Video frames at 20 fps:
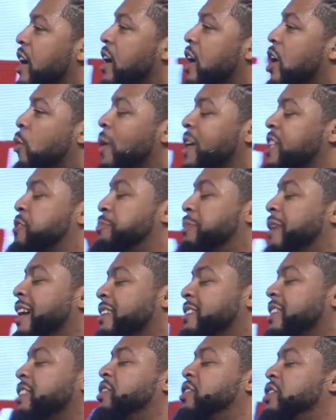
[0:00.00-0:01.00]
Which brings
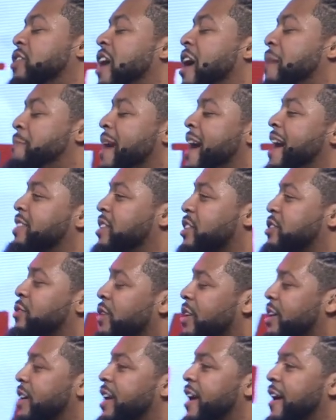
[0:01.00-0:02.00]
us to our passage for
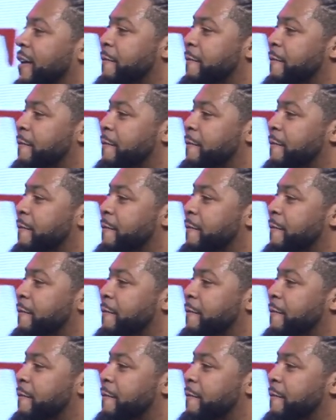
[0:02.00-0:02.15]
today.